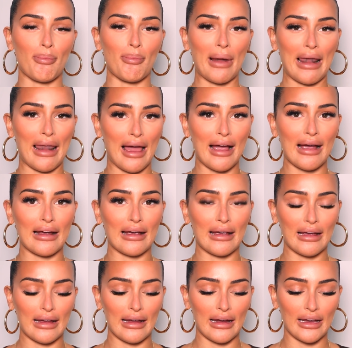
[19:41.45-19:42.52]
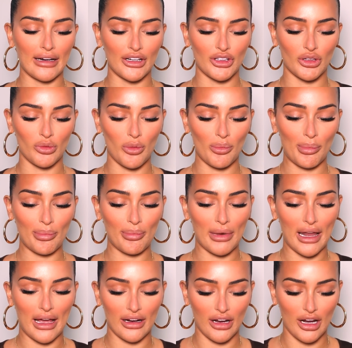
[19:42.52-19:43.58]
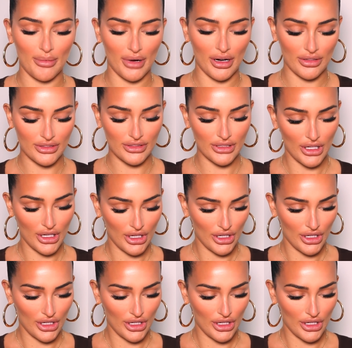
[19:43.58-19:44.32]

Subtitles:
black, and I don't want black eyebrows.